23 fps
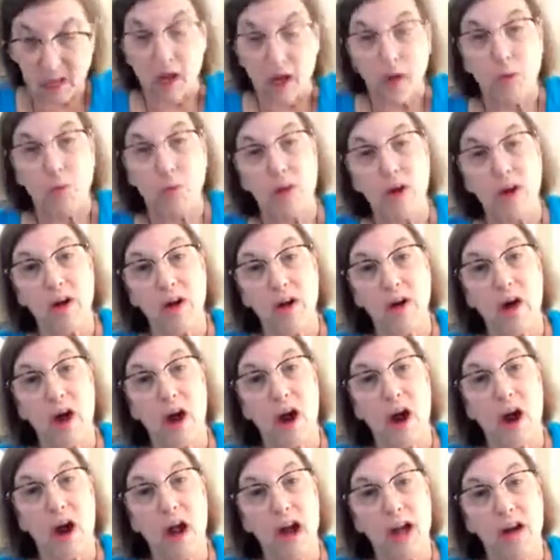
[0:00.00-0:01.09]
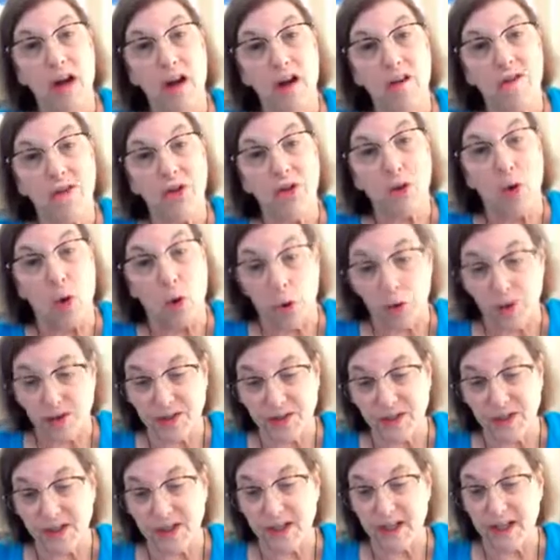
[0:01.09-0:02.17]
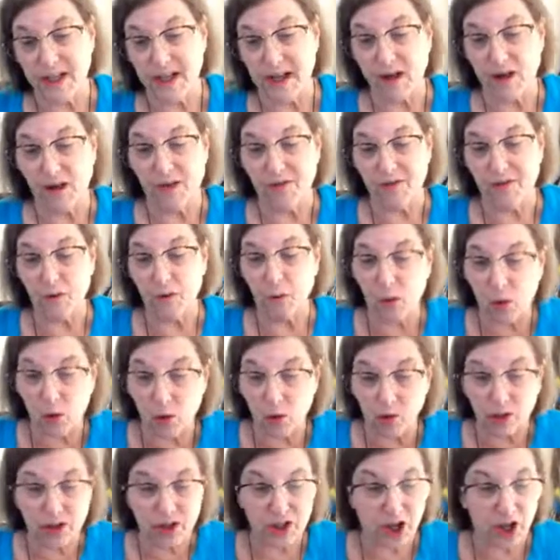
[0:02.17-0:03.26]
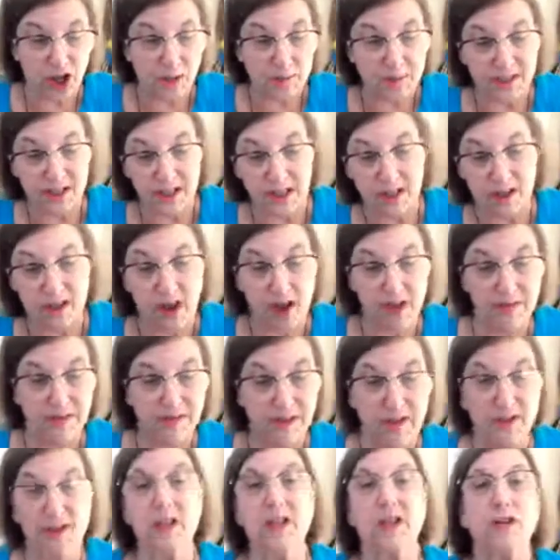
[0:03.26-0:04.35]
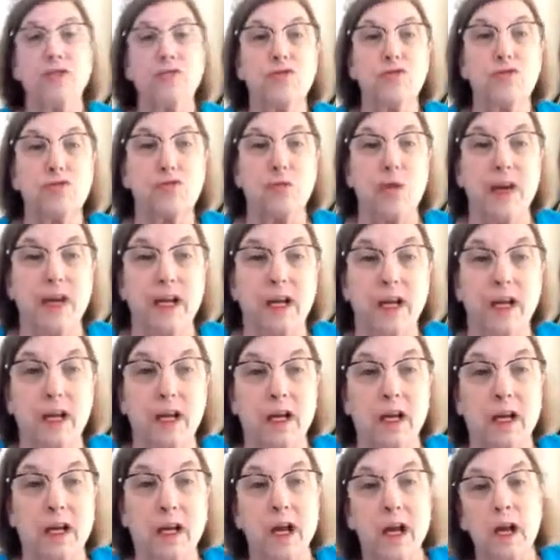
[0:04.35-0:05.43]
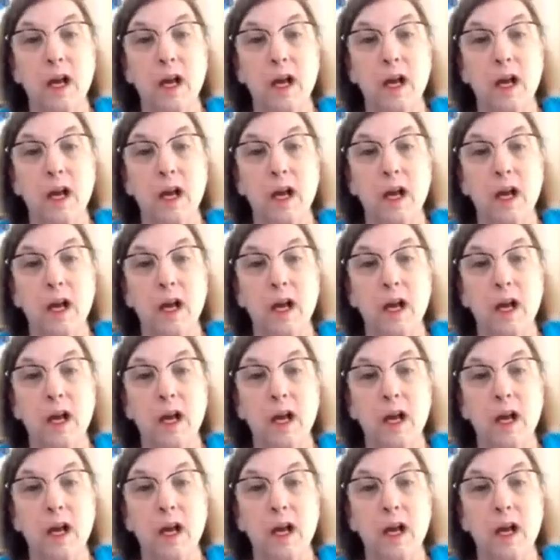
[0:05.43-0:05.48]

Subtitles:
where I offer courses and I offer workshops and live video training